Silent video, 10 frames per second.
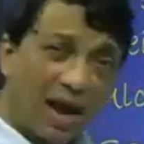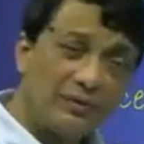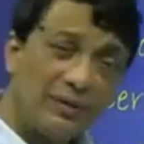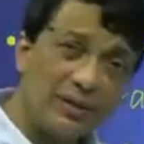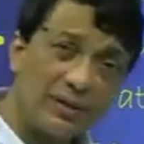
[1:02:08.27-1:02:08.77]

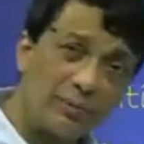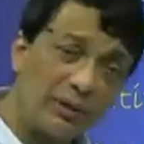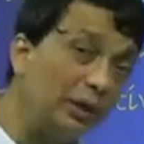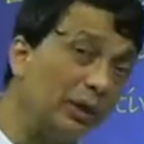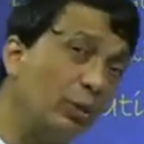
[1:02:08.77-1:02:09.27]
have this,
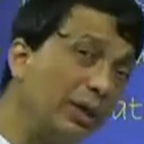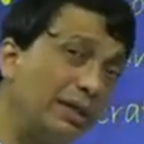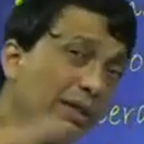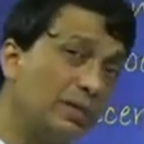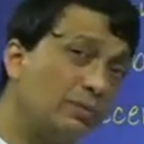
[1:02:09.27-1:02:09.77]
particularly in
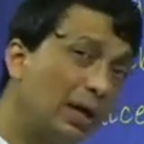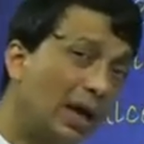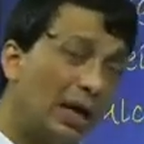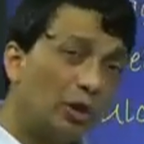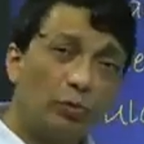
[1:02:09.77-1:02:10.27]
winters.
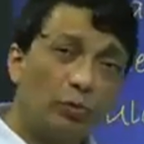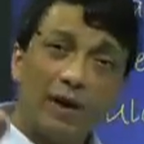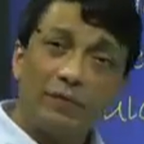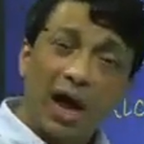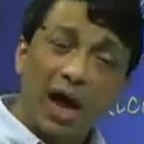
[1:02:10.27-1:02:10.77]
So we
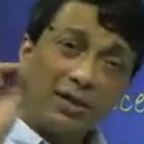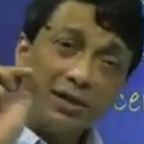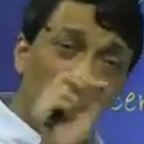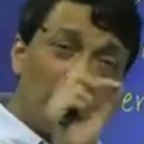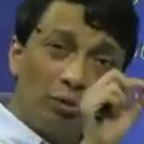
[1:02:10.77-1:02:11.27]
have to
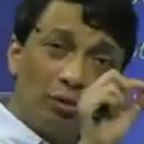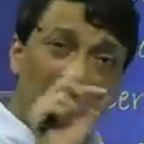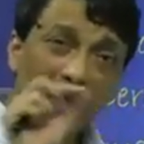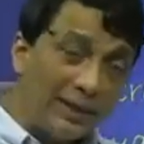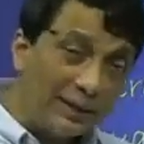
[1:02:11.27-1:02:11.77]
ask them to
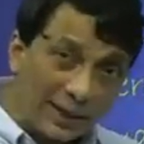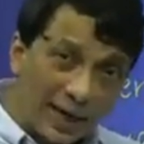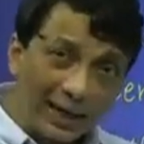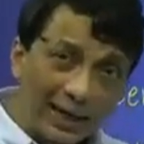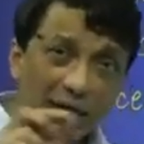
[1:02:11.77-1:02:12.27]
clean their
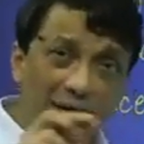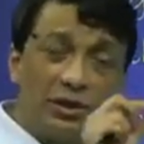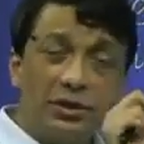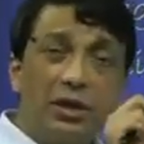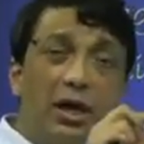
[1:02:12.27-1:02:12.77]

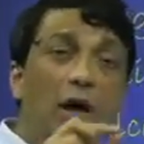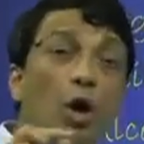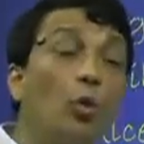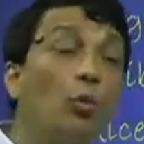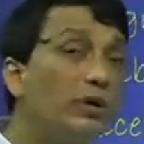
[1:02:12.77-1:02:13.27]
eyelashes
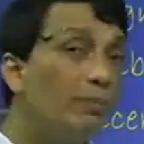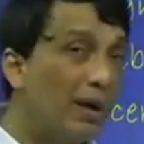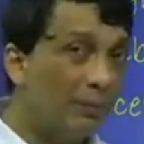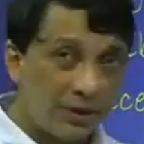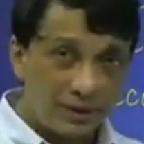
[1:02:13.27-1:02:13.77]
with
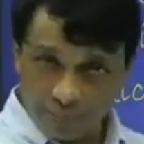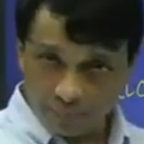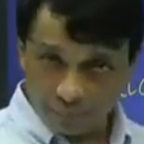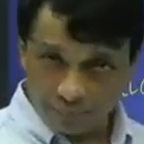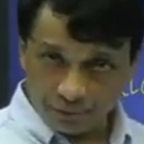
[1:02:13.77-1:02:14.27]
baby
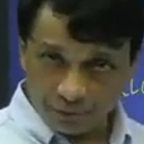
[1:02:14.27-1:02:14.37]
shampoo.